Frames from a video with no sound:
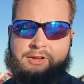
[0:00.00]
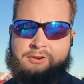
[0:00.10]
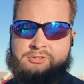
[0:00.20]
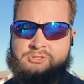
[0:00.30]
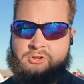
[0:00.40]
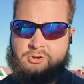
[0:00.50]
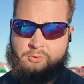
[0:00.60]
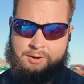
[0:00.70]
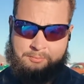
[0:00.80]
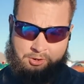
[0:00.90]
Arizona,
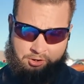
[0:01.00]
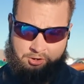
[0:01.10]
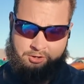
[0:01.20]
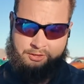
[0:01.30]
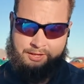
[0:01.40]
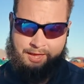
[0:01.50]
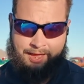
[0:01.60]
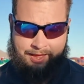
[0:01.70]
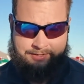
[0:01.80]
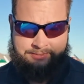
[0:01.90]
where I'm currently
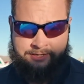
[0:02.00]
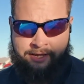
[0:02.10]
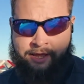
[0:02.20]
at,